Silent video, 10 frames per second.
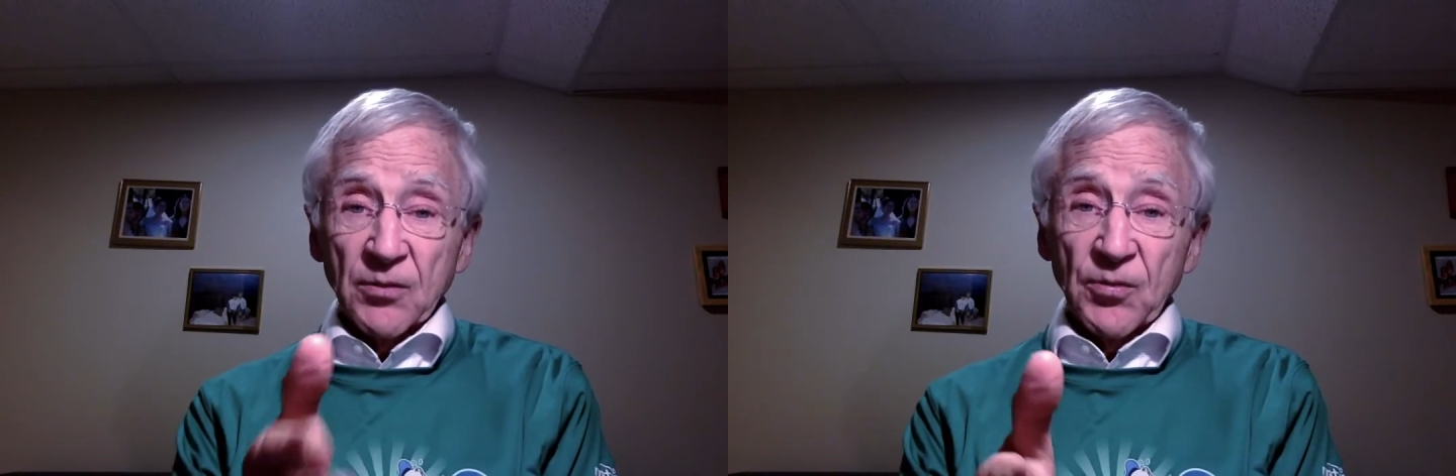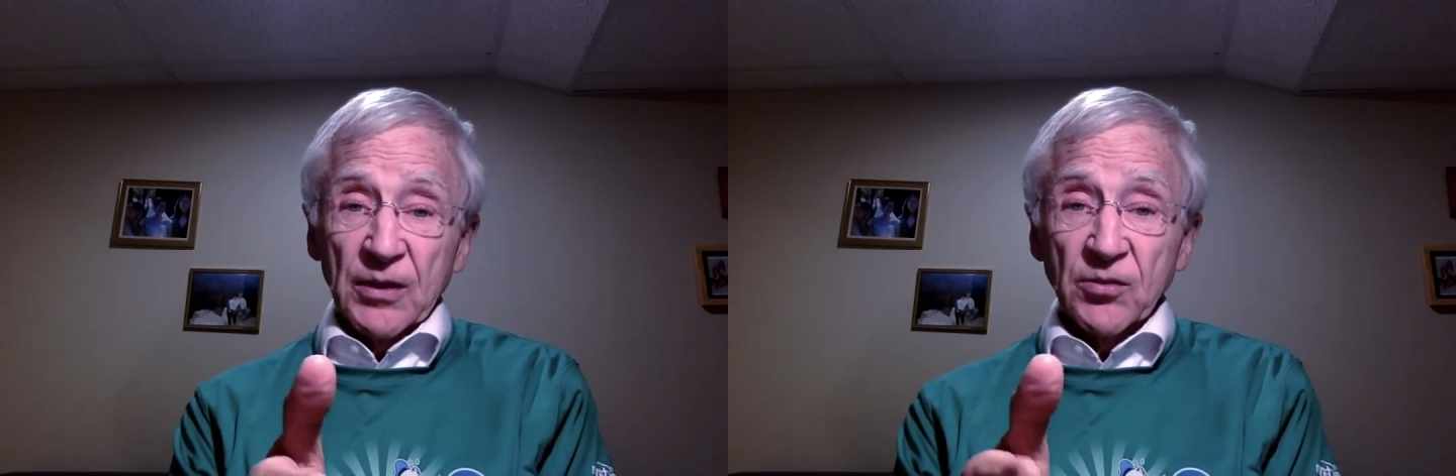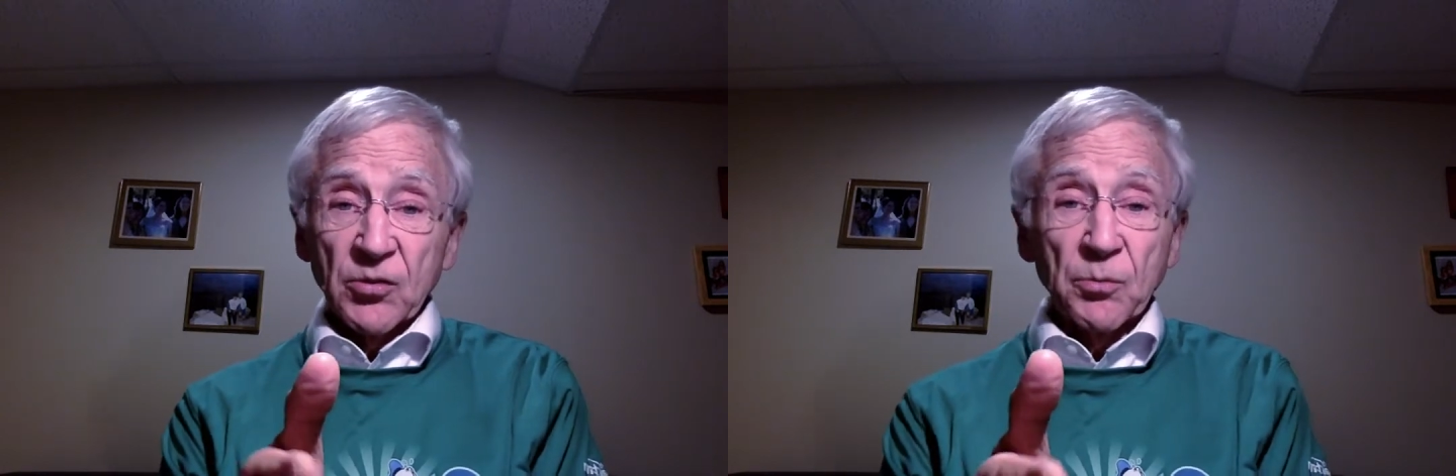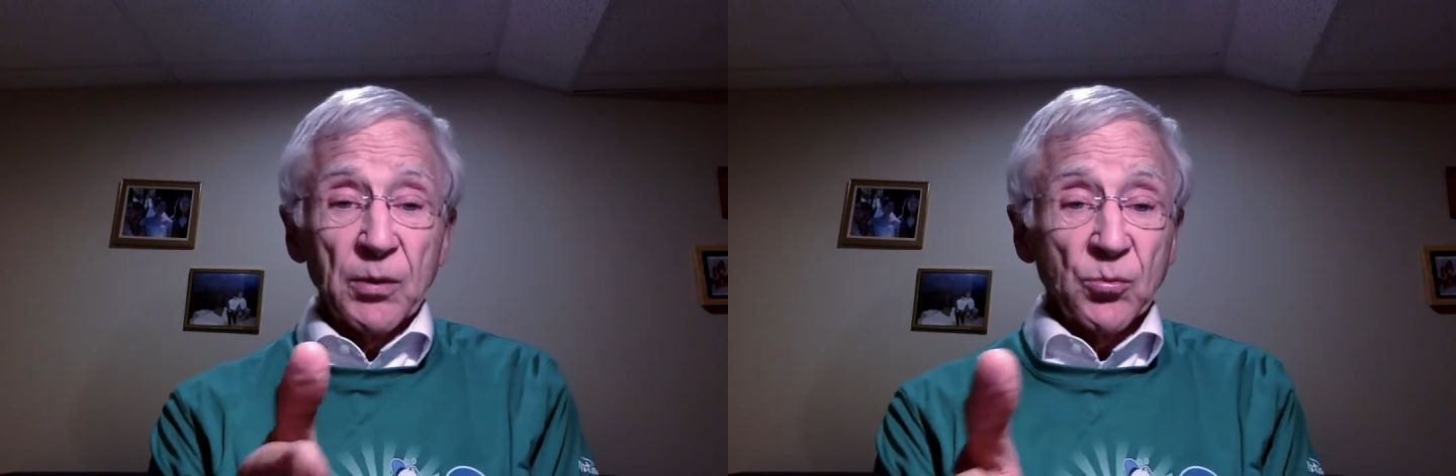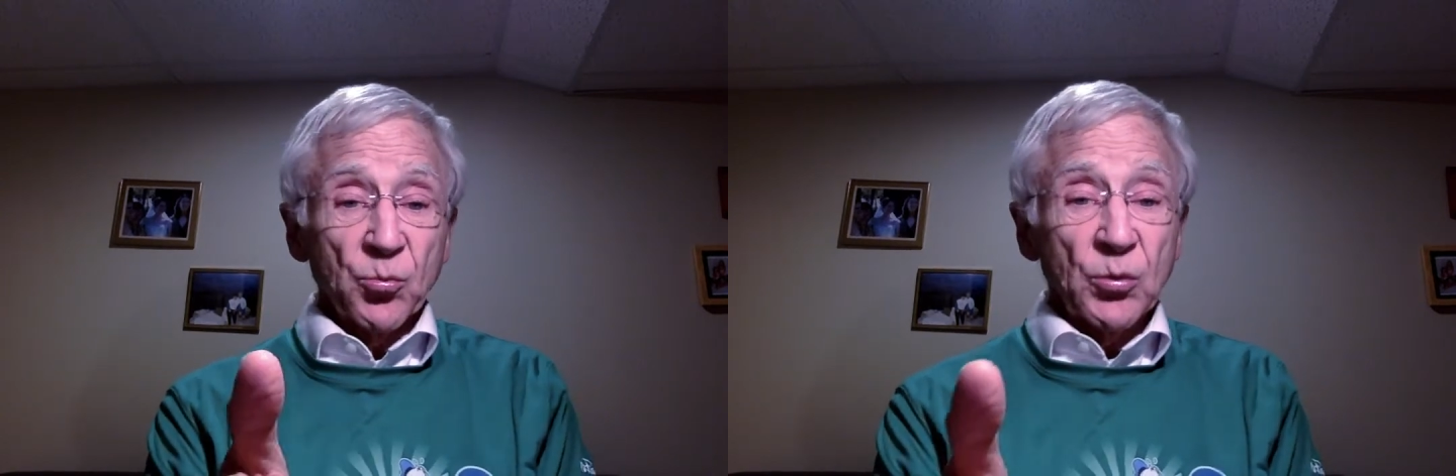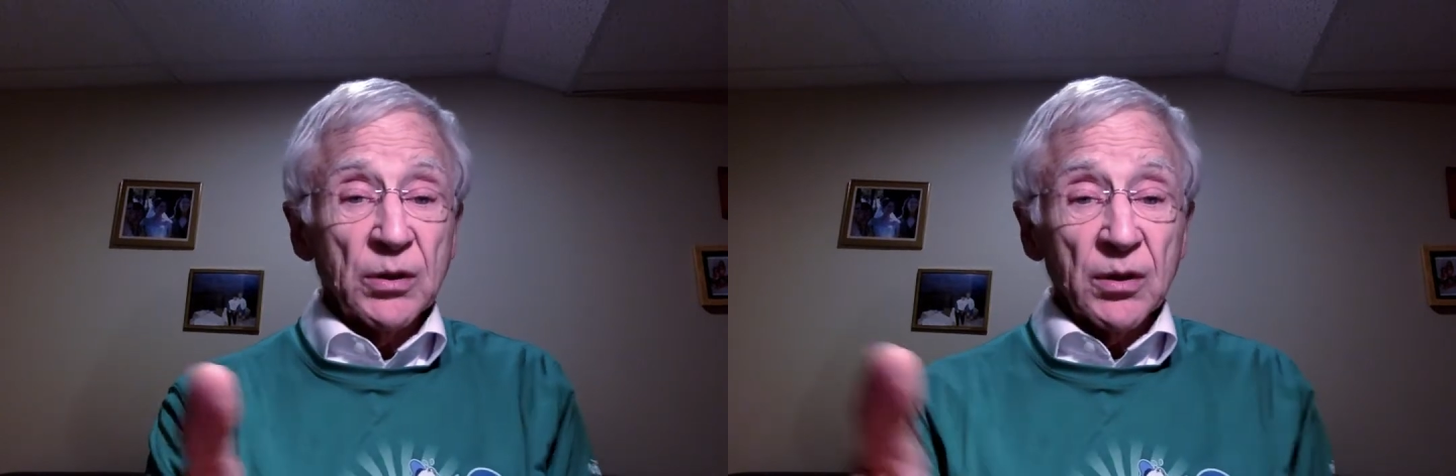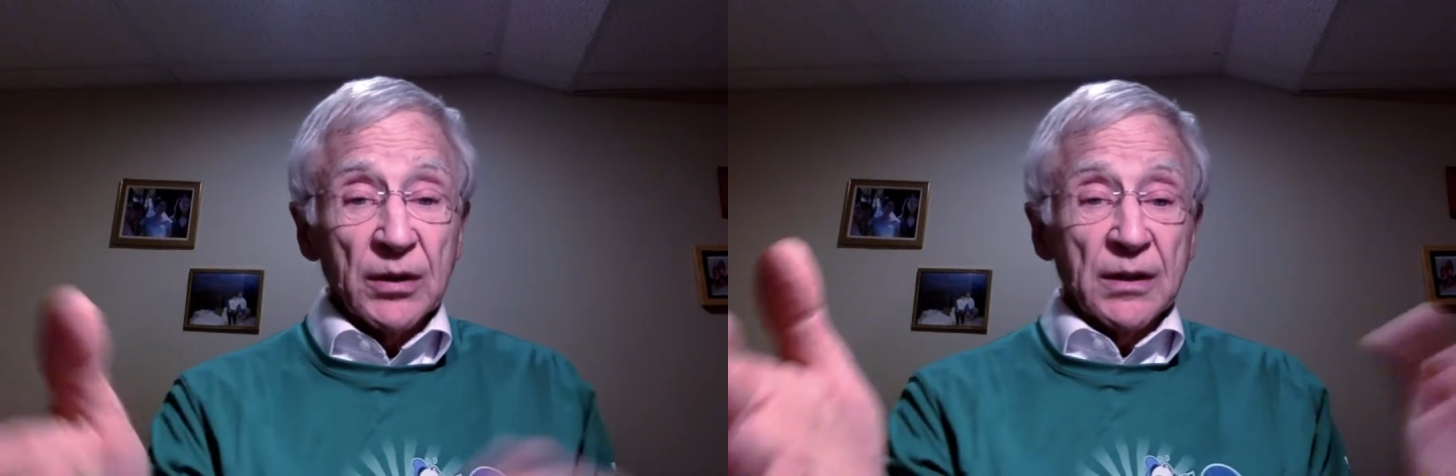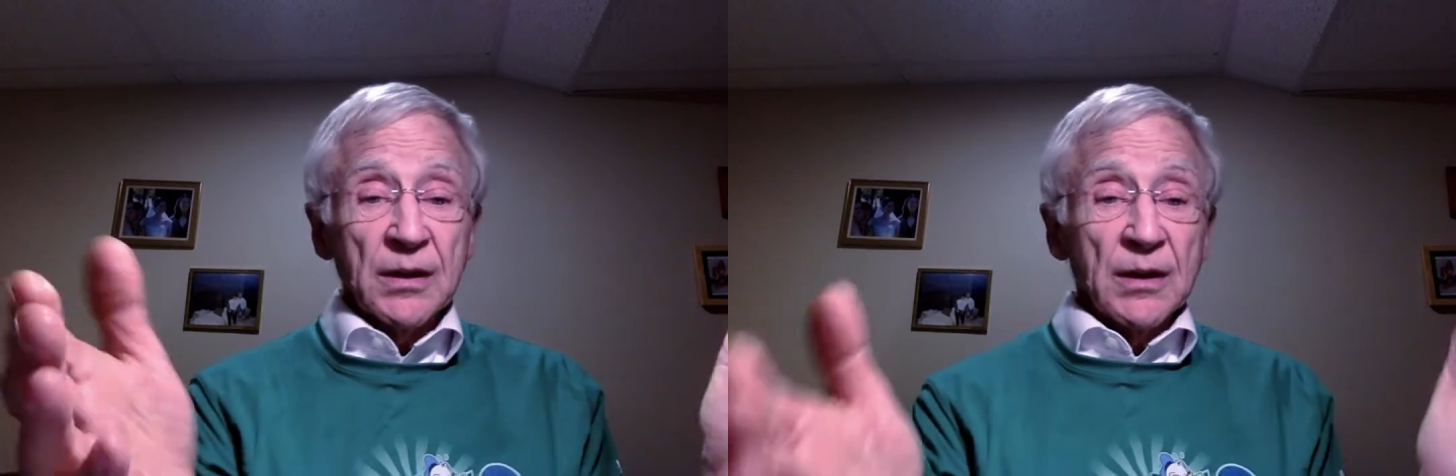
of fiction, but really,